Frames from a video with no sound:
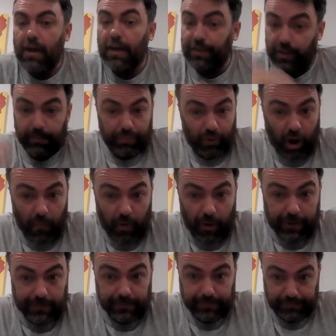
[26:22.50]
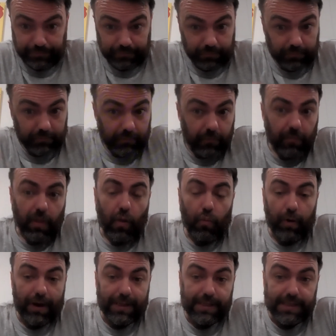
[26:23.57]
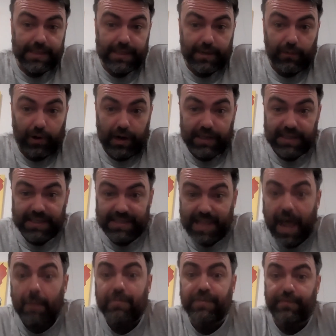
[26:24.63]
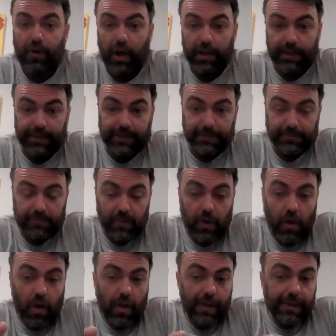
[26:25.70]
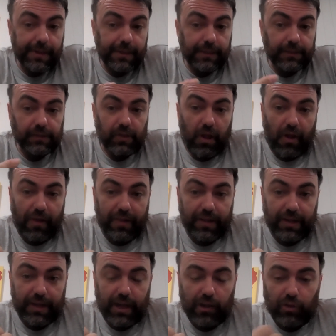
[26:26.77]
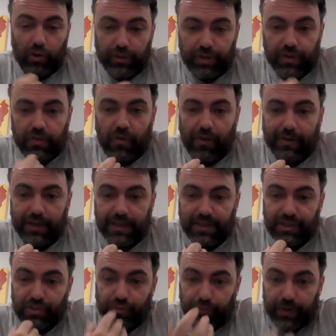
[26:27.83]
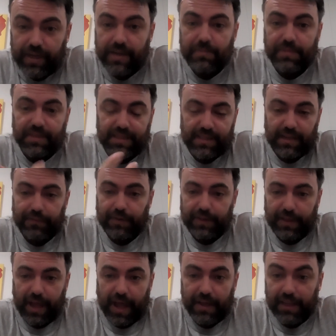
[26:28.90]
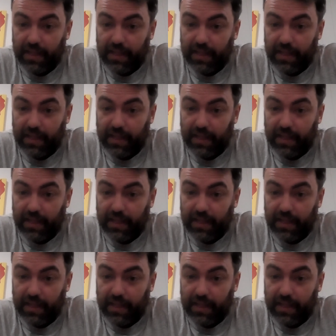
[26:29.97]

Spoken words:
I did a promo where I snapped finally, and I learned that and I screamed and stuff like that.